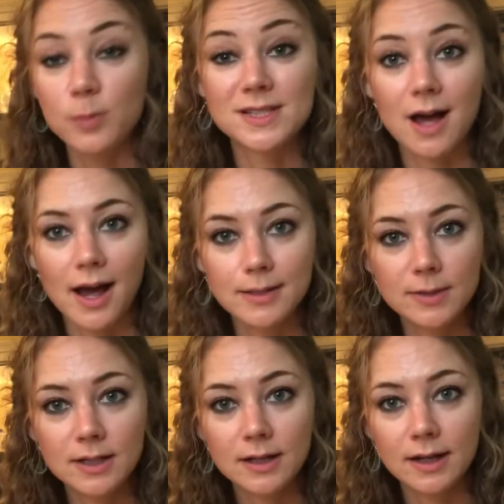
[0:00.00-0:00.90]
guide
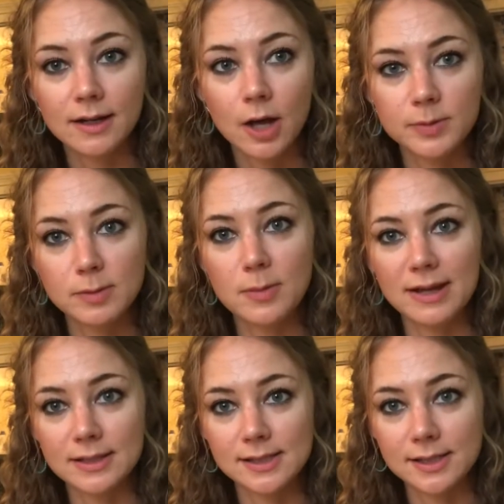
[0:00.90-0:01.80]
me and helps me
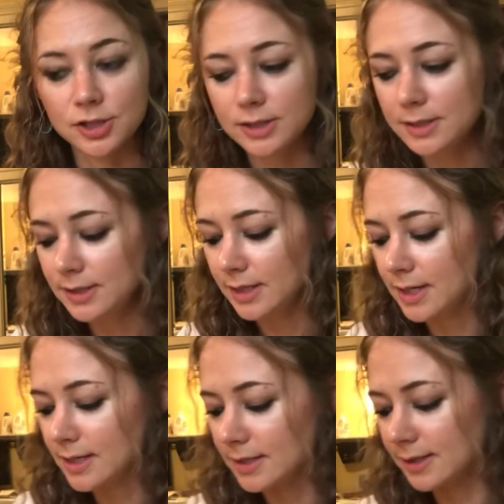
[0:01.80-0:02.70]
make decisions
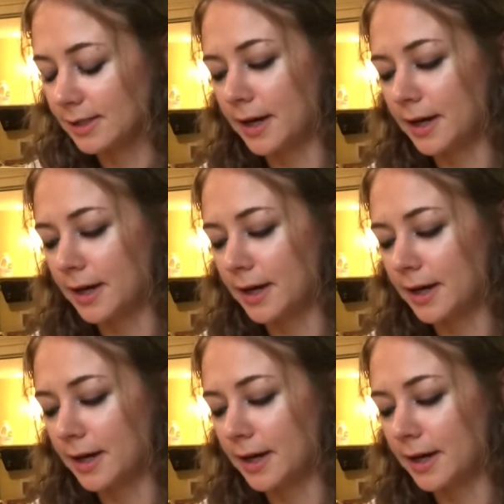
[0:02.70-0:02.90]
is